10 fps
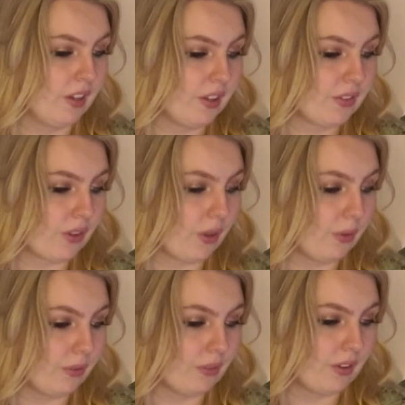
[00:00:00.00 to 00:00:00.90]
So
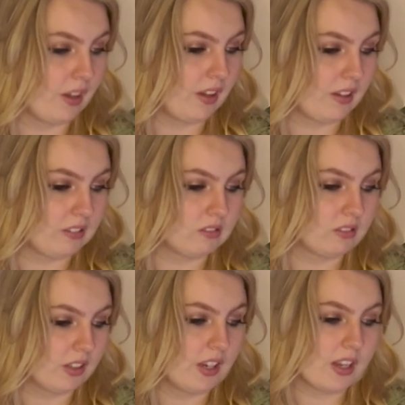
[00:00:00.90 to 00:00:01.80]

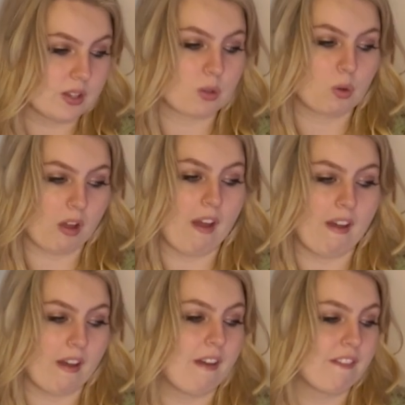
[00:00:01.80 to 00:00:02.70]
it is
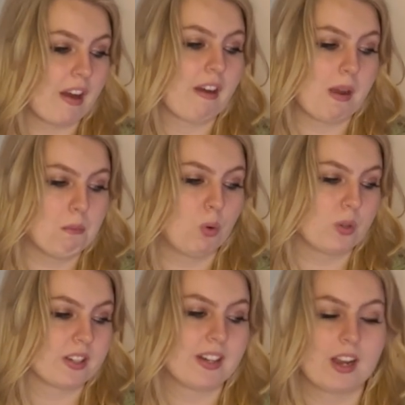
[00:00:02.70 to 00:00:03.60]
a very
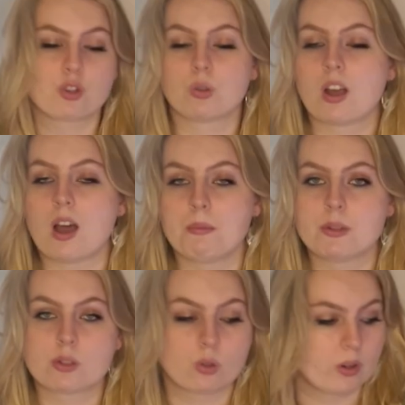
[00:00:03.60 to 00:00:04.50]
important natural carbon
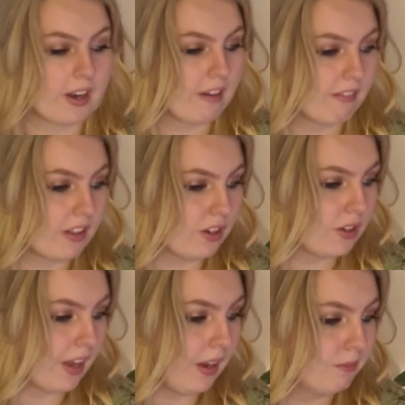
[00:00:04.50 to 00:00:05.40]
store here in the
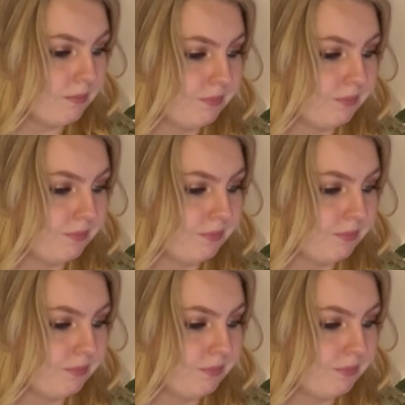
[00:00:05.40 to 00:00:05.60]
UK.